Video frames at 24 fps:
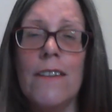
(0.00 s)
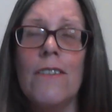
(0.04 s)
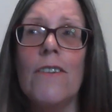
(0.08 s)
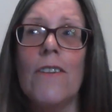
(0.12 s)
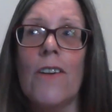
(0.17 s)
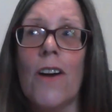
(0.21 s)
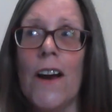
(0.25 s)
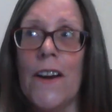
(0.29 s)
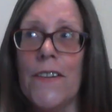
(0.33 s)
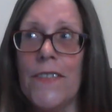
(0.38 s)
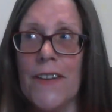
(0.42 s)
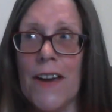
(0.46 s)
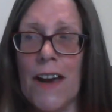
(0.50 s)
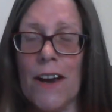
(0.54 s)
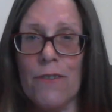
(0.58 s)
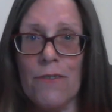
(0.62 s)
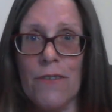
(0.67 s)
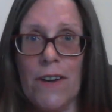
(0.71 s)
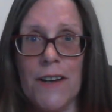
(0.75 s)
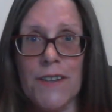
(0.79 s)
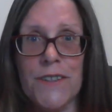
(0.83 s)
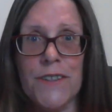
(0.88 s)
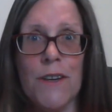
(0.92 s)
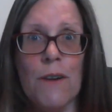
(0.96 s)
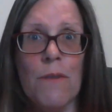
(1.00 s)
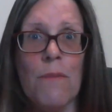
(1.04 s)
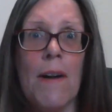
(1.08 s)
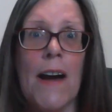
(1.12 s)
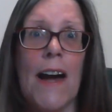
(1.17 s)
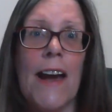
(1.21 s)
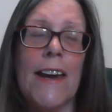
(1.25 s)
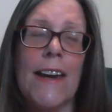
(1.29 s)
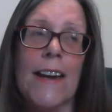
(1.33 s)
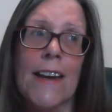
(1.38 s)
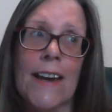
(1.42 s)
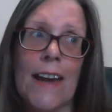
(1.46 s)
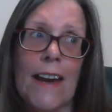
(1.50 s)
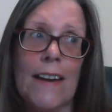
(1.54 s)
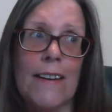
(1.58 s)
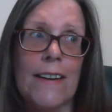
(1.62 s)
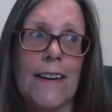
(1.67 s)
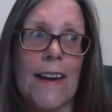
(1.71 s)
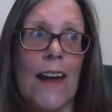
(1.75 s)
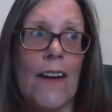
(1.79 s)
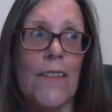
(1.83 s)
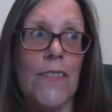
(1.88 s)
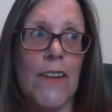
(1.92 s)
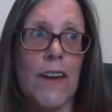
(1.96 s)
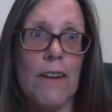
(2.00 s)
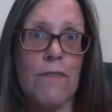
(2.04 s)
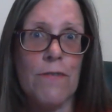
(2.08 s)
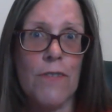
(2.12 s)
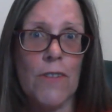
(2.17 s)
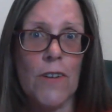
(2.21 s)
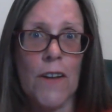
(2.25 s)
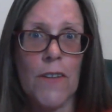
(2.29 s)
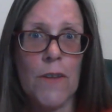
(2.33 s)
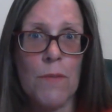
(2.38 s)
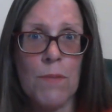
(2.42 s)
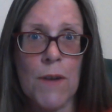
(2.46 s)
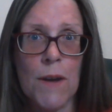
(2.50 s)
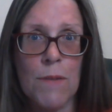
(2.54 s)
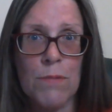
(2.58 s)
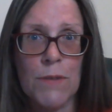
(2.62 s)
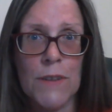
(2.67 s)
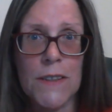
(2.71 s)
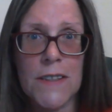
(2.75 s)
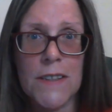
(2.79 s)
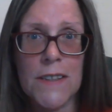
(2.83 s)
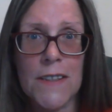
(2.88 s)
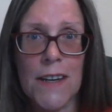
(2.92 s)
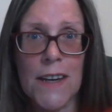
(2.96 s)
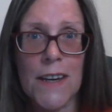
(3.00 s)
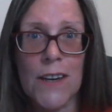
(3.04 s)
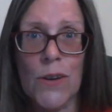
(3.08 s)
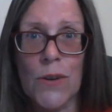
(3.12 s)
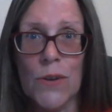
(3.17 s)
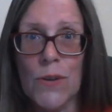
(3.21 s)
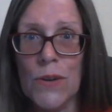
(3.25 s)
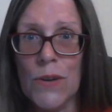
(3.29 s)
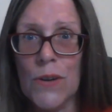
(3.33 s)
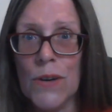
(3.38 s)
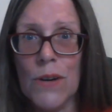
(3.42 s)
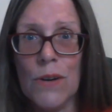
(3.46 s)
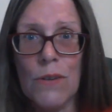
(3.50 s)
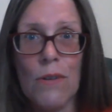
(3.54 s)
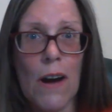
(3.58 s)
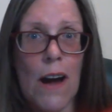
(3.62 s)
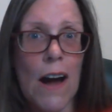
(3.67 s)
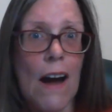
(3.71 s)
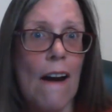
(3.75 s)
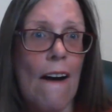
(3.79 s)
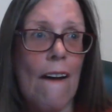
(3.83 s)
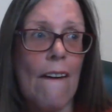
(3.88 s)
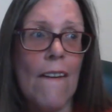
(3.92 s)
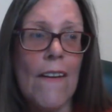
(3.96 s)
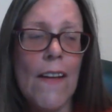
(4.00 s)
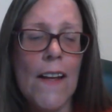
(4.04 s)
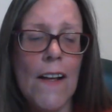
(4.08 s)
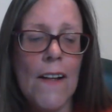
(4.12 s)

Write that resume and get it out there for other people to see who you are.